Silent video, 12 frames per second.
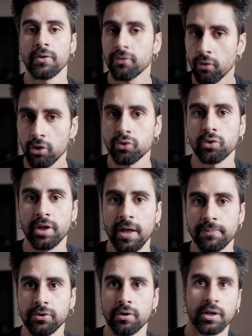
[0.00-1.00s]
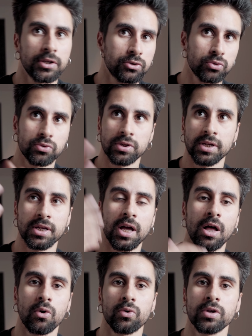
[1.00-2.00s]
if you want to capture and to see
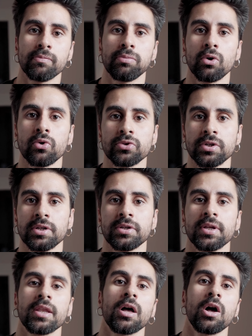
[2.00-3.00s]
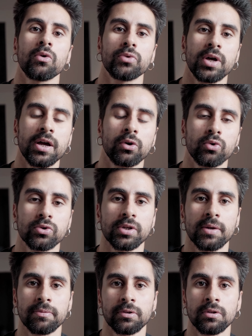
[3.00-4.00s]
how he blows it and how the echoes
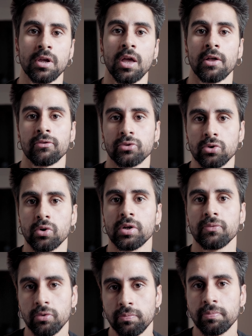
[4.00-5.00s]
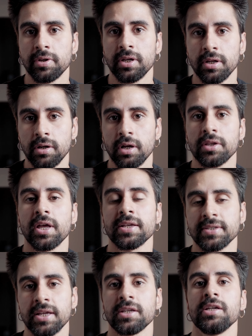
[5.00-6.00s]
happen, so it would be a
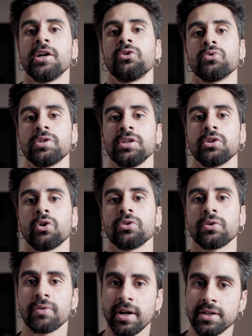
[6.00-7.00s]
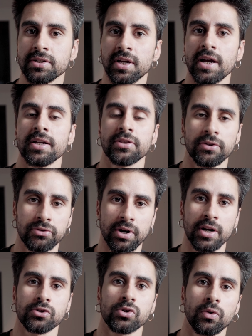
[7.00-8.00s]
nice idea to sit on the right side in the
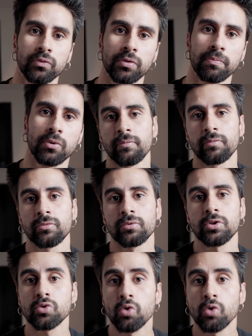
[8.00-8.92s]
direction of the boat. This